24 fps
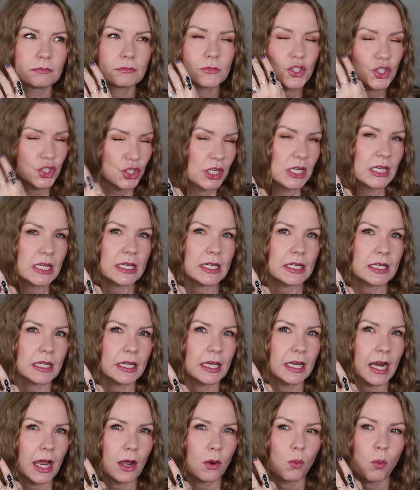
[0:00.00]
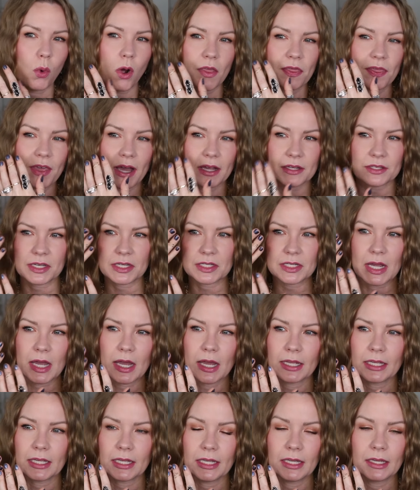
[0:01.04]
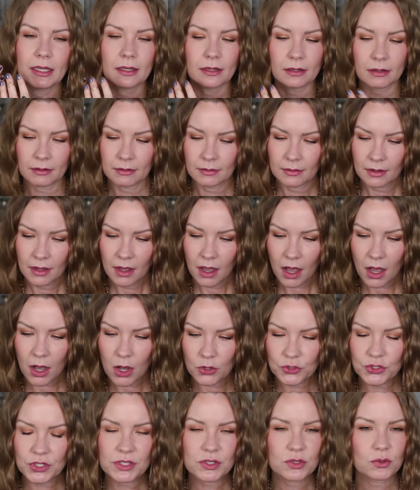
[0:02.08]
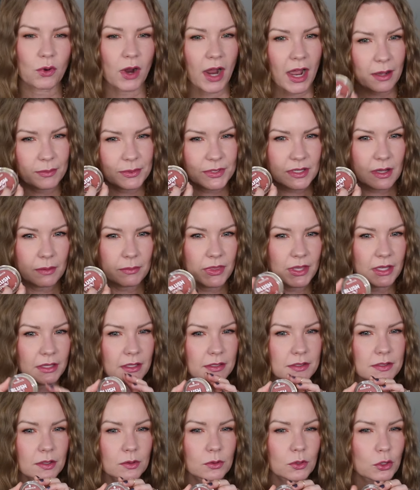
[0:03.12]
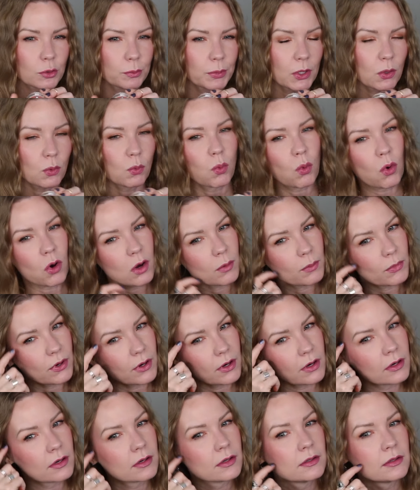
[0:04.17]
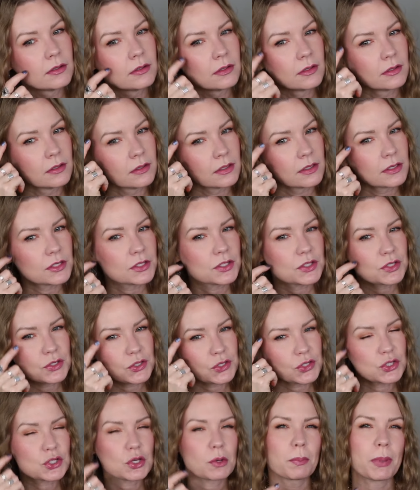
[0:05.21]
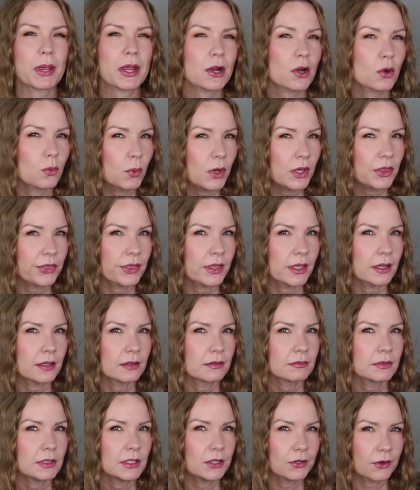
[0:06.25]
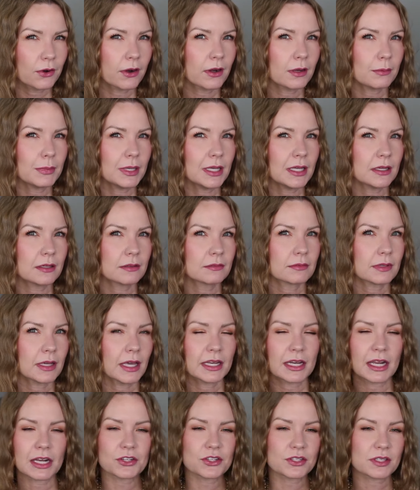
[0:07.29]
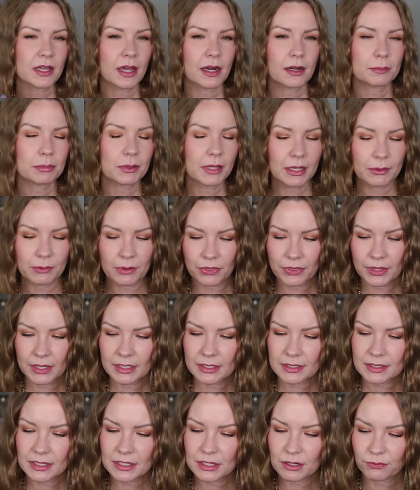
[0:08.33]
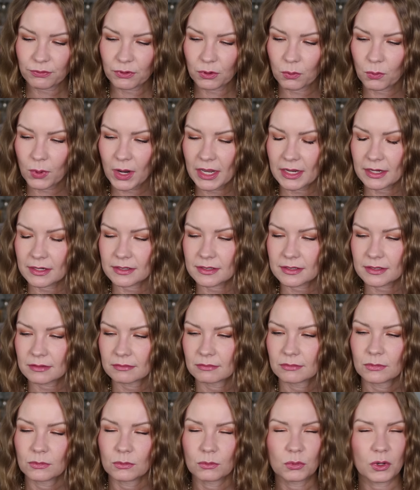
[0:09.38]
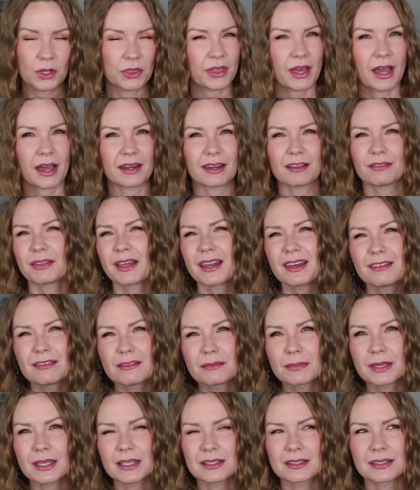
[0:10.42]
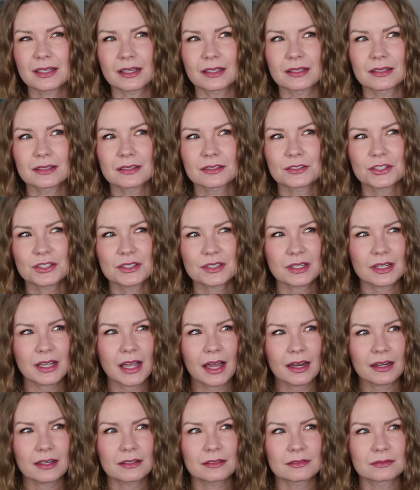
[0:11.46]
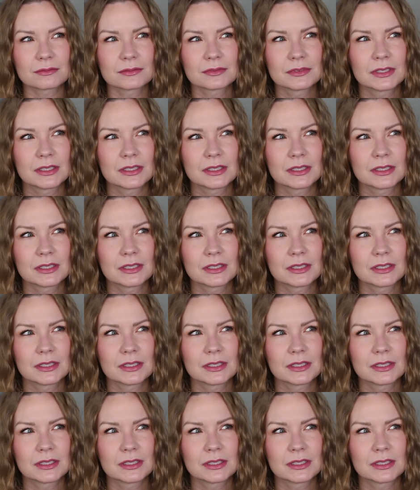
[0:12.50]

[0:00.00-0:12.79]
cheek and I want that to tie in, I'll just grab something that's a little bit warmer to pair with it. You know what I mean? And I just kind of play with things in different ways with that, if that even makes sense. Just to kind of,